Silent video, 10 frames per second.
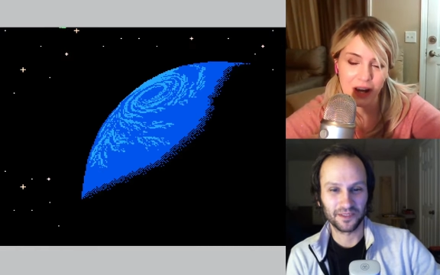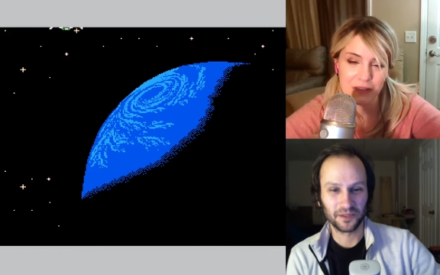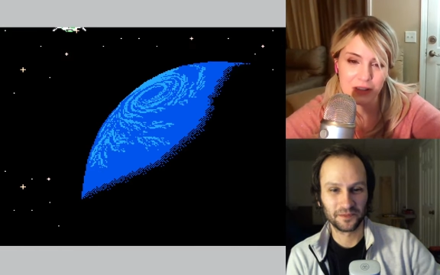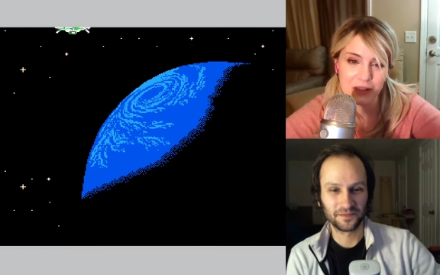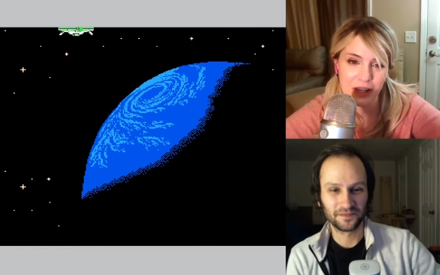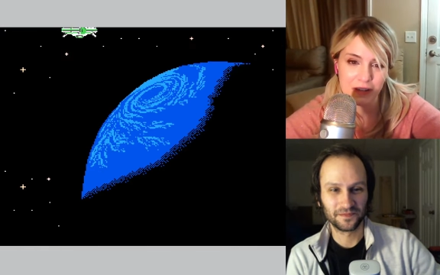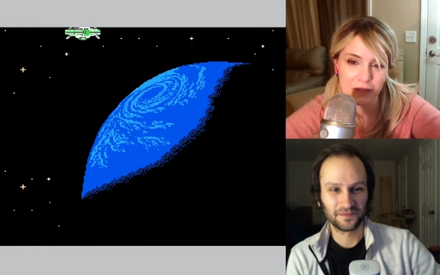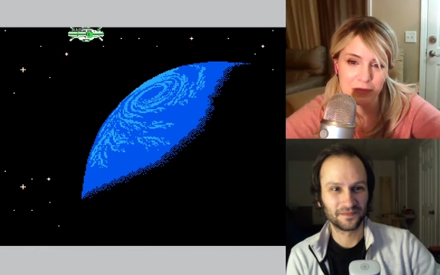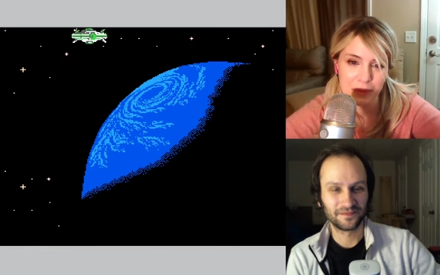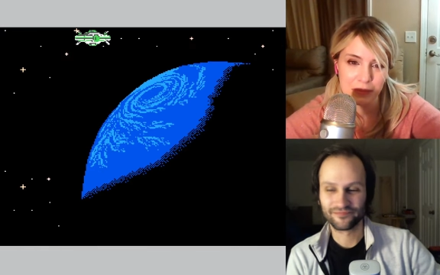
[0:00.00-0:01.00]
Speaker 1: I've, heard that
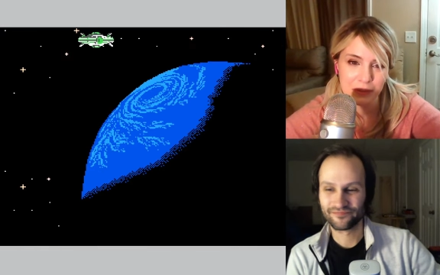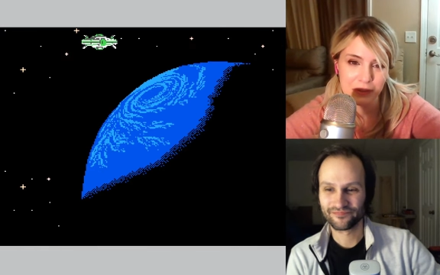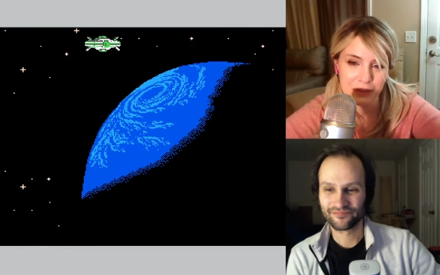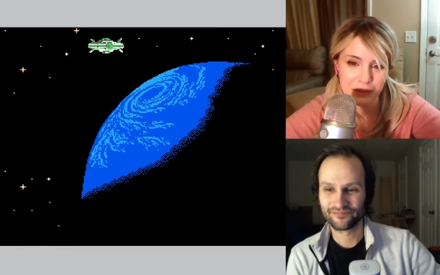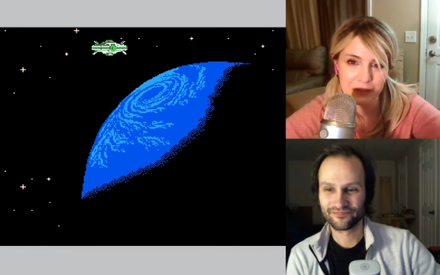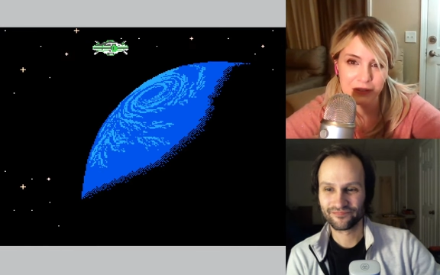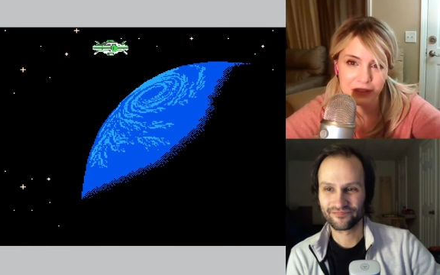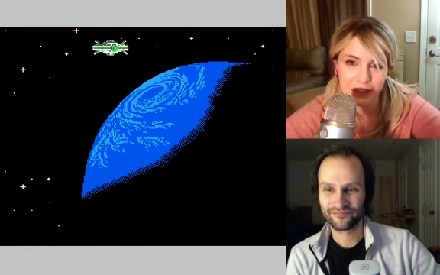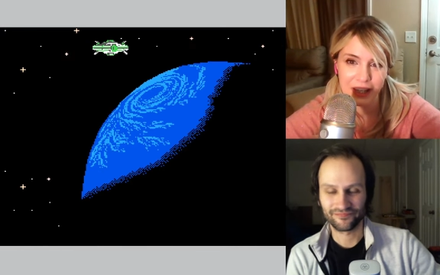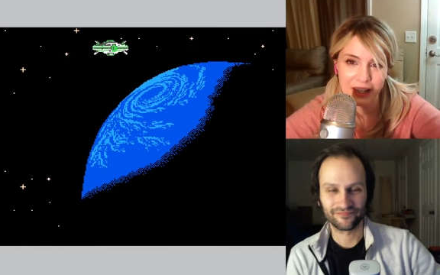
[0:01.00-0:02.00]
from people too.
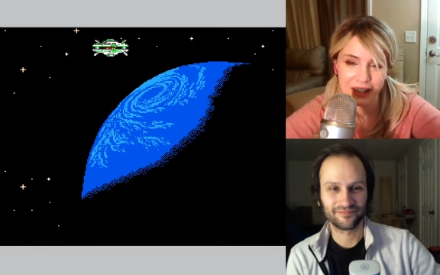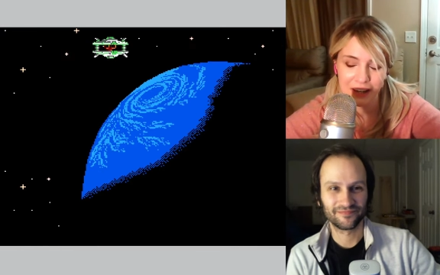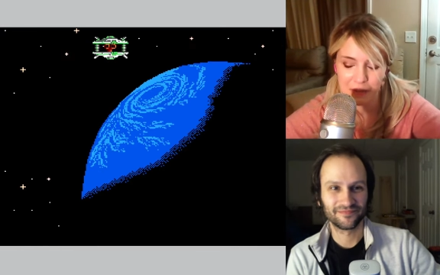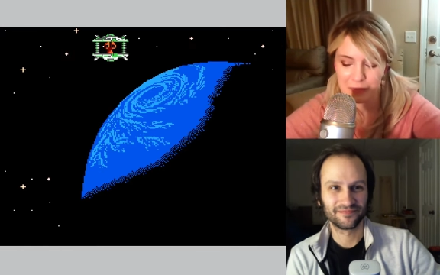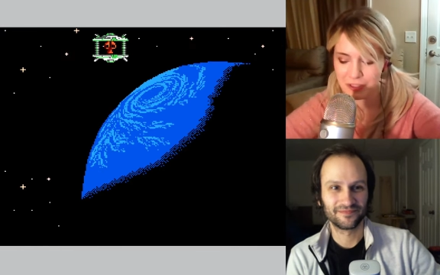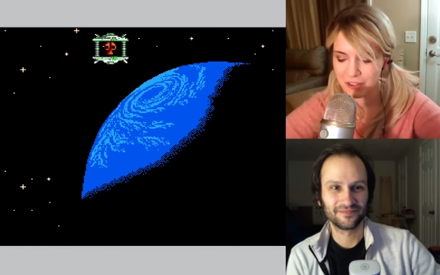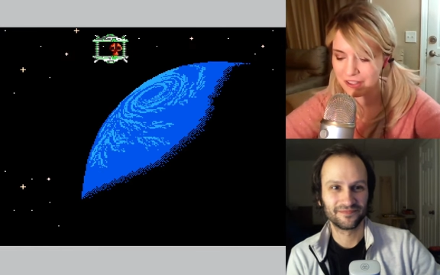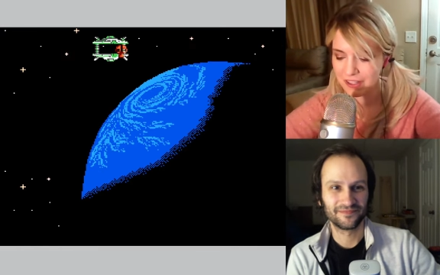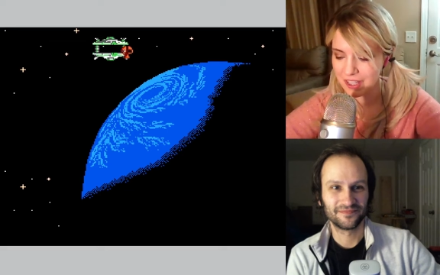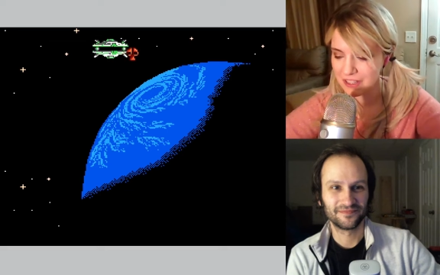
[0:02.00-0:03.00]
Yeah, mm. I remember hearing
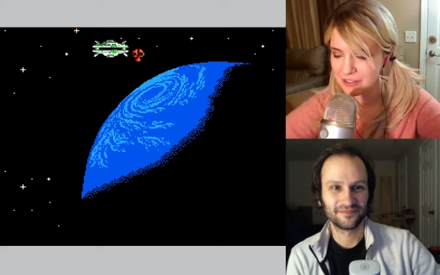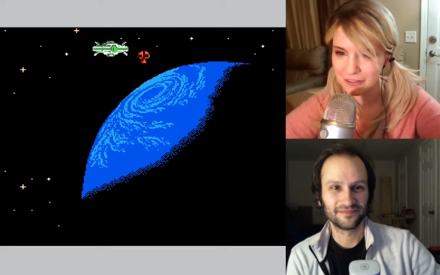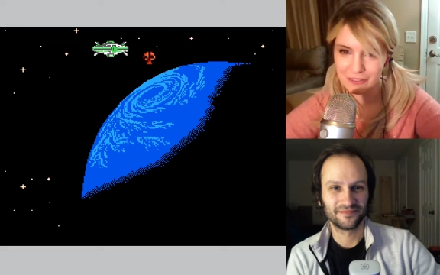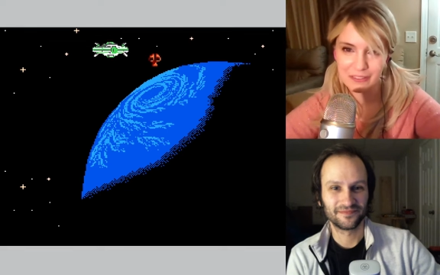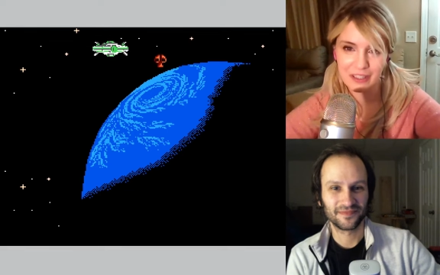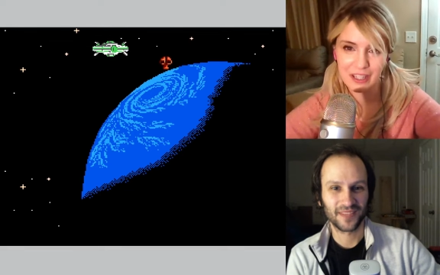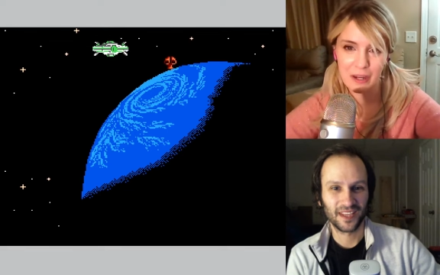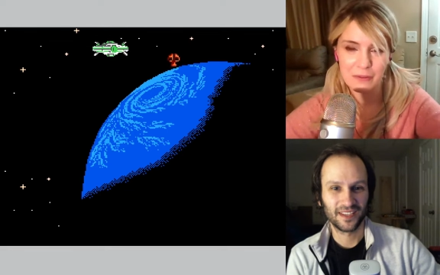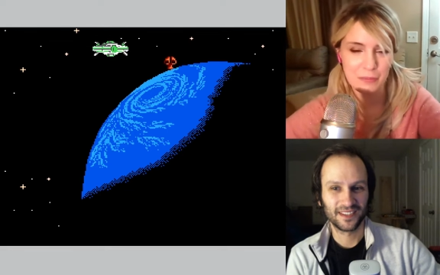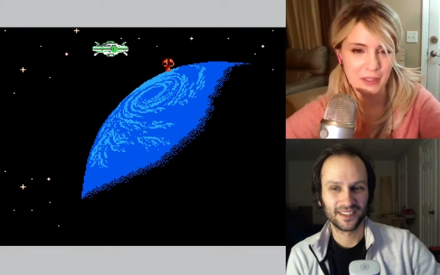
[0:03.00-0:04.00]
that too. Like I
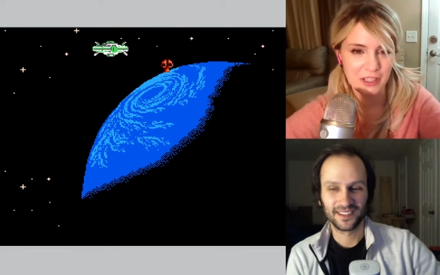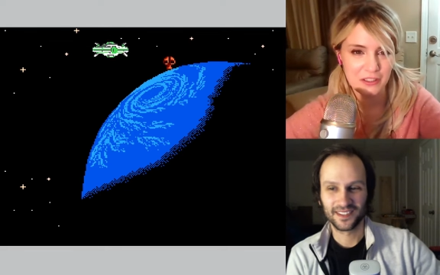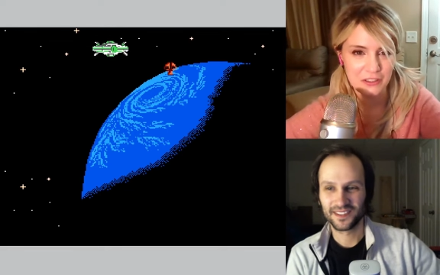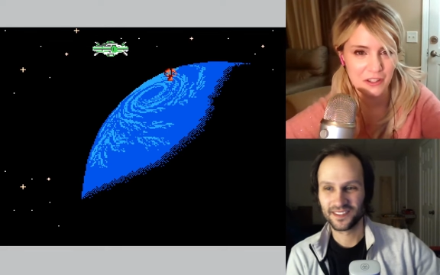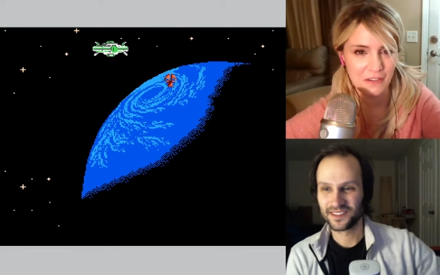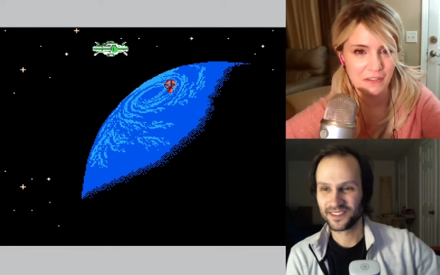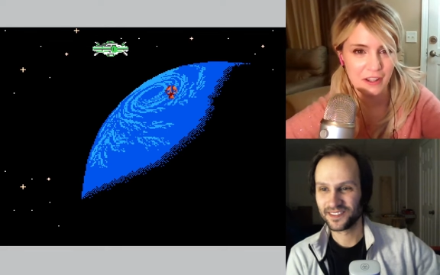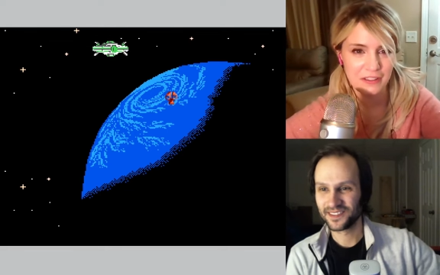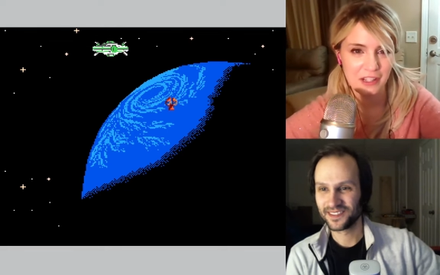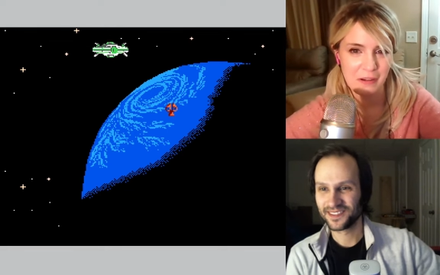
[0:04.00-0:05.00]
was big into Star
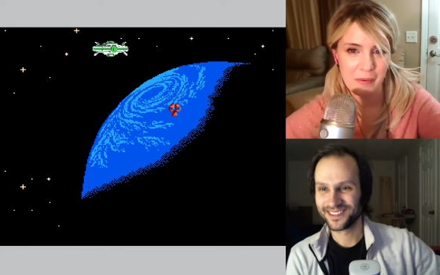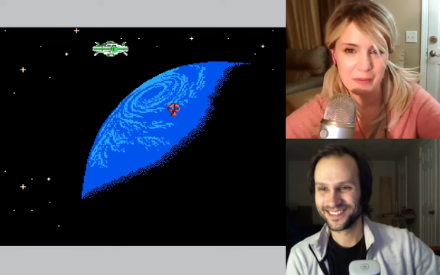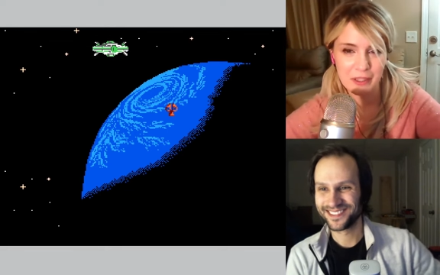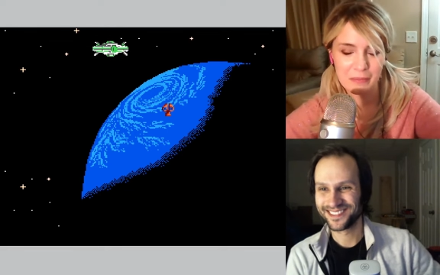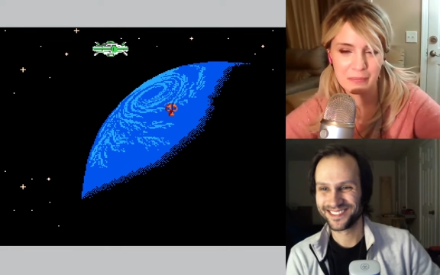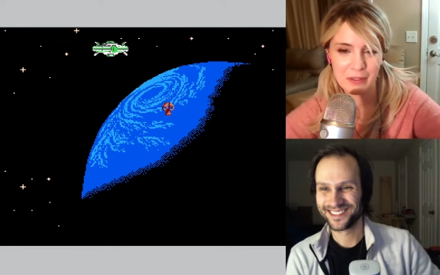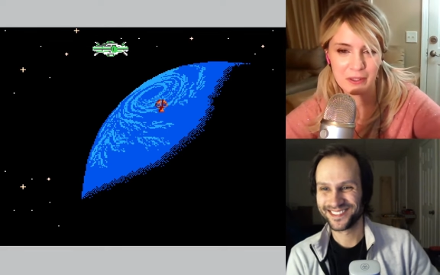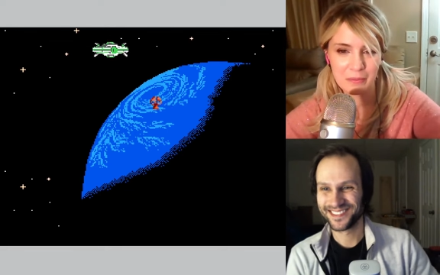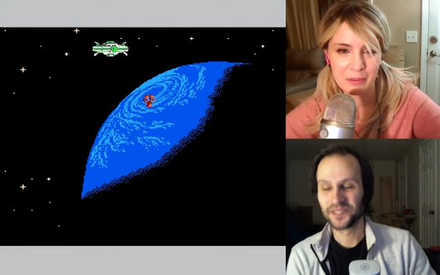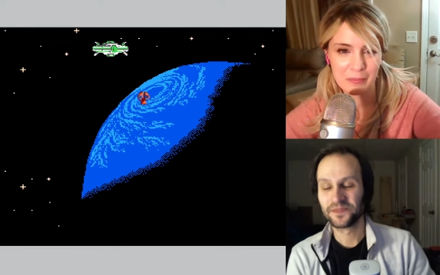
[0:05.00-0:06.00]
Fox, and I remember
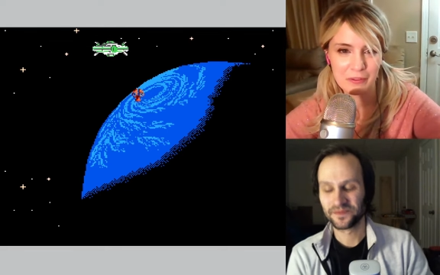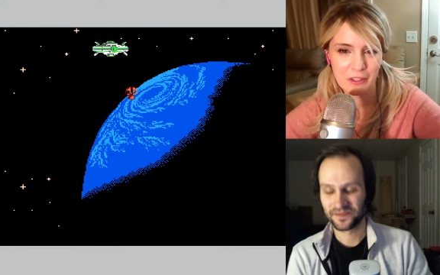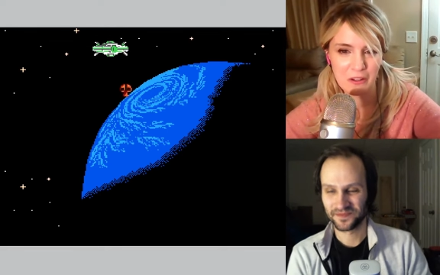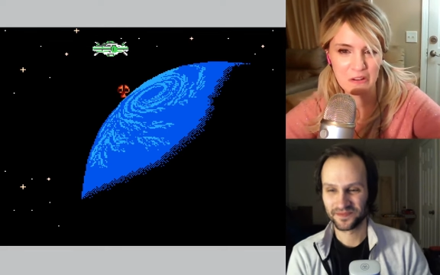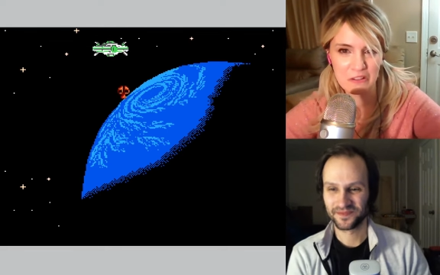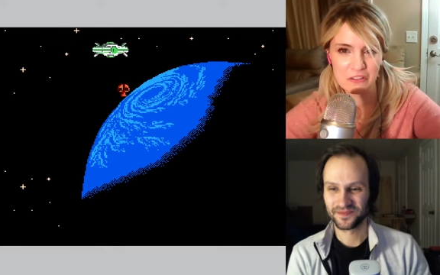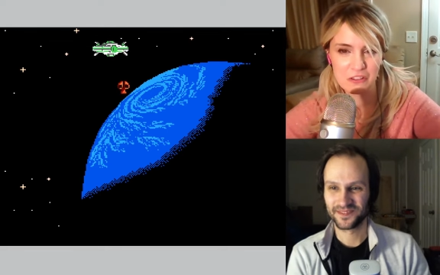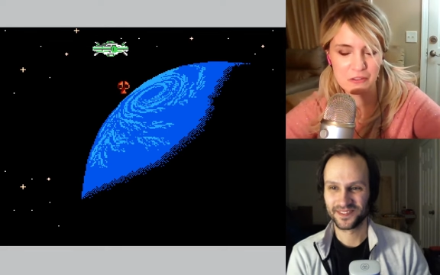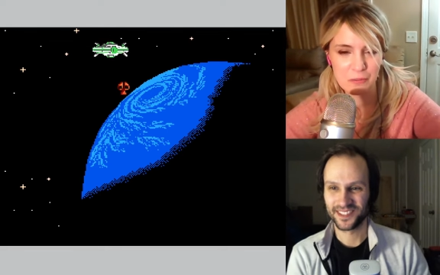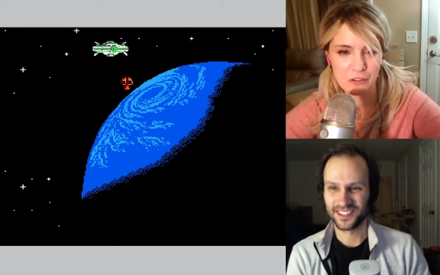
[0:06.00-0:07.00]
hearing people say, "Oh, it's
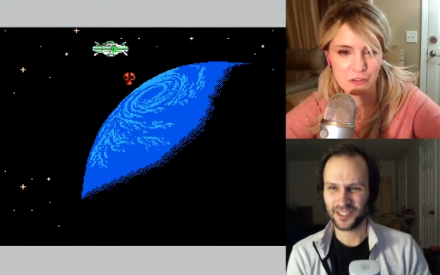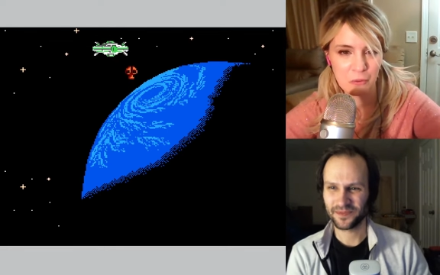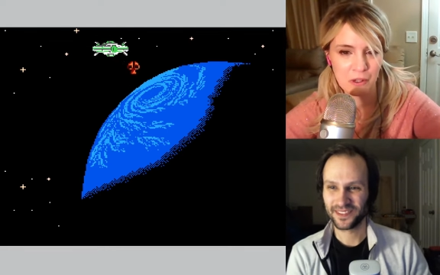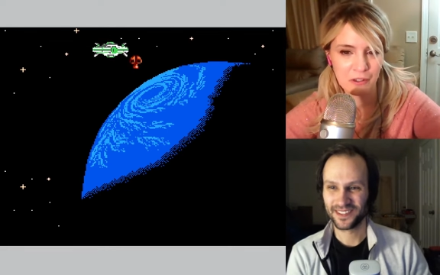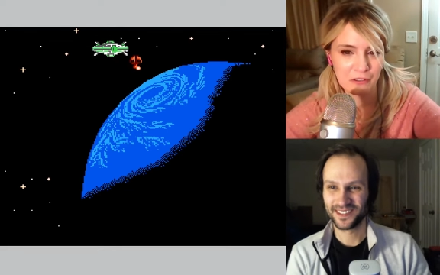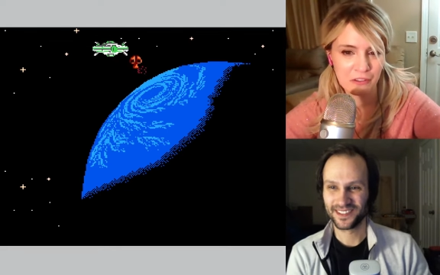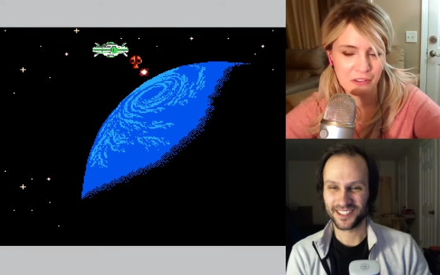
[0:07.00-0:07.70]
just a bunch of squares." It's all,